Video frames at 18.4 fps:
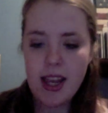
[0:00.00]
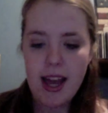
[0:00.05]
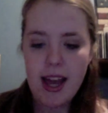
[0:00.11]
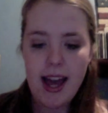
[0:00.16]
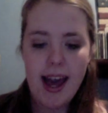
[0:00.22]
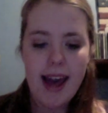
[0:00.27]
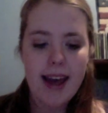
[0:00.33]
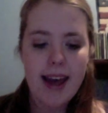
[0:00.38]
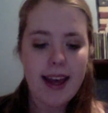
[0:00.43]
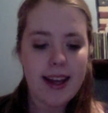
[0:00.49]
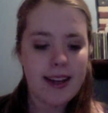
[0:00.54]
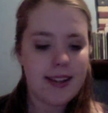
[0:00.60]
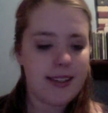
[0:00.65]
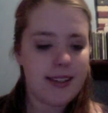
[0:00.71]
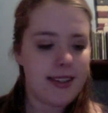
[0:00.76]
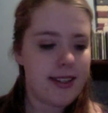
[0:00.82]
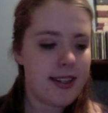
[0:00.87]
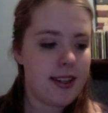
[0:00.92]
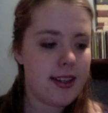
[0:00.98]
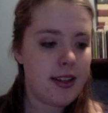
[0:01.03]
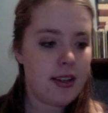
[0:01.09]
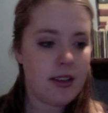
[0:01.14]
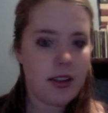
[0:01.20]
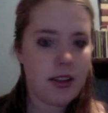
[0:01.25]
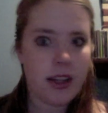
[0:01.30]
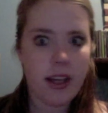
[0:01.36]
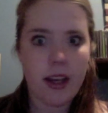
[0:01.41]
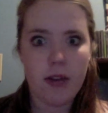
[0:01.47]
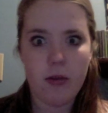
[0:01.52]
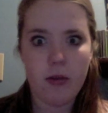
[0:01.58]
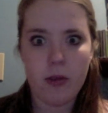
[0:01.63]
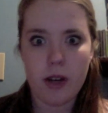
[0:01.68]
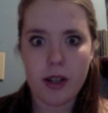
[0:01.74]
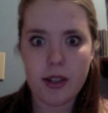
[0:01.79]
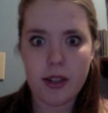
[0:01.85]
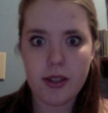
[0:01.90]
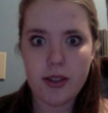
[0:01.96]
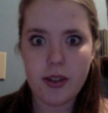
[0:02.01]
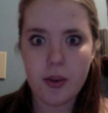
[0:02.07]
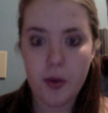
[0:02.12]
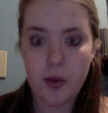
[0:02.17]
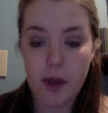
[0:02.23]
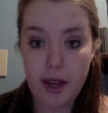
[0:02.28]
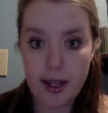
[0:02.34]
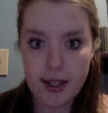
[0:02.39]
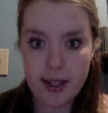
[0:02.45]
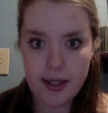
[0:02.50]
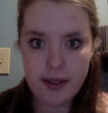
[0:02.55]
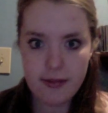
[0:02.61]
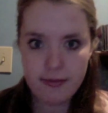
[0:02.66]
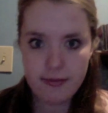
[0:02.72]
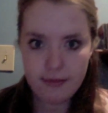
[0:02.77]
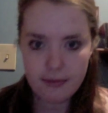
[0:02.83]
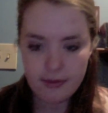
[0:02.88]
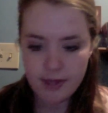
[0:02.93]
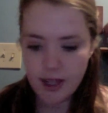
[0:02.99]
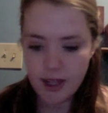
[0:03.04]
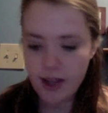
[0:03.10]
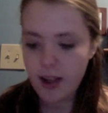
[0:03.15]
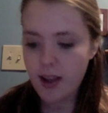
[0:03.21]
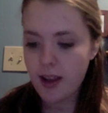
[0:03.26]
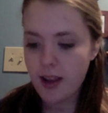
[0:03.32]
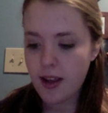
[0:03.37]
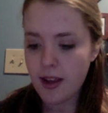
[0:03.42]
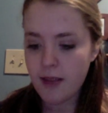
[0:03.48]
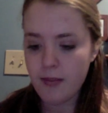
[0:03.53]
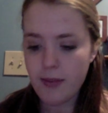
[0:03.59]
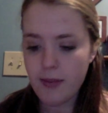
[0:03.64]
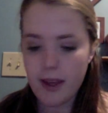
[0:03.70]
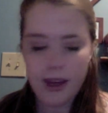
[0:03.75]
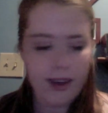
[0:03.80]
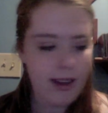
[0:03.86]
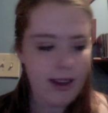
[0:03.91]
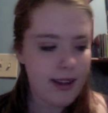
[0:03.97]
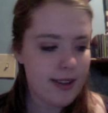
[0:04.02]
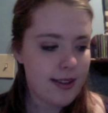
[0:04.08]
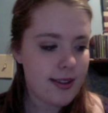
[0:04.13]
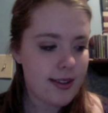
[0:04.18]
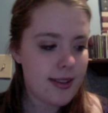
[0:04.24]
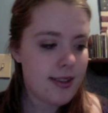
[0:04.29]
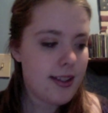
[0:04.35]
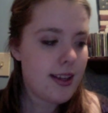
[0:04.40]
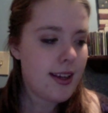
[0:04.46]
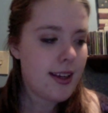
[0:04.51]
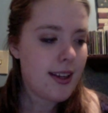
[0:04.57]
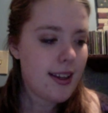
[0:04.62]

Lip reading: and it works great because,